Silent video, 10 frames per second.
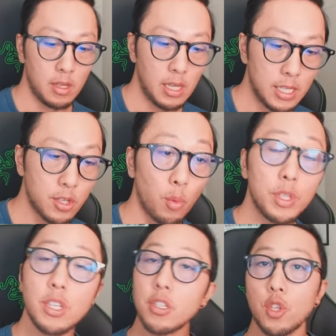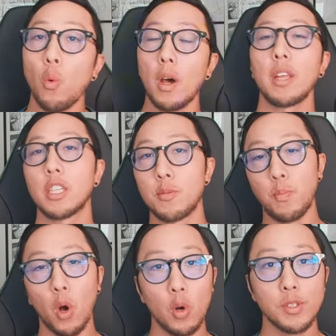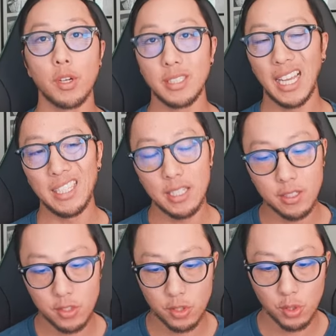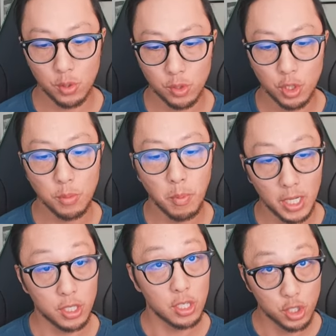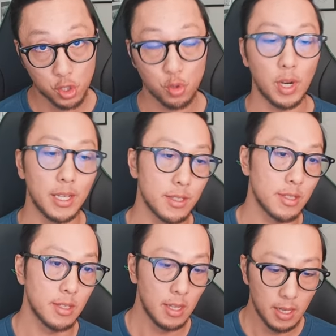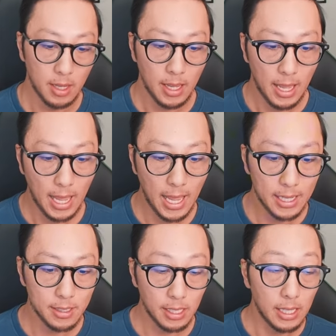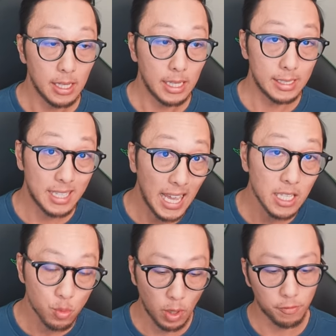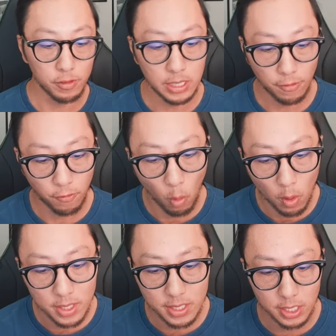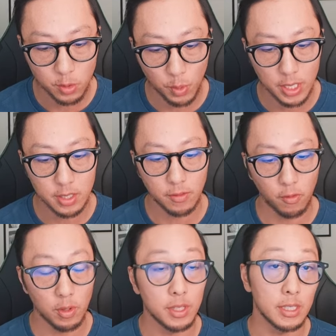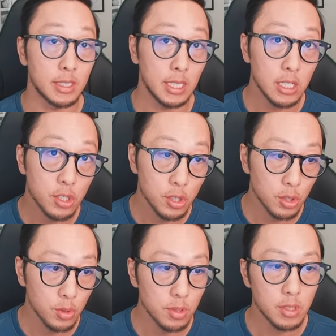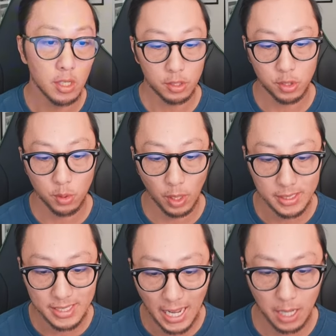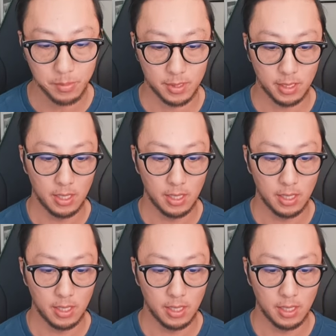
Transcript: And so we just don't want to expose our tendons to too much stress. And it takes roughly 4 to 6 weeks for the tissues to adapt,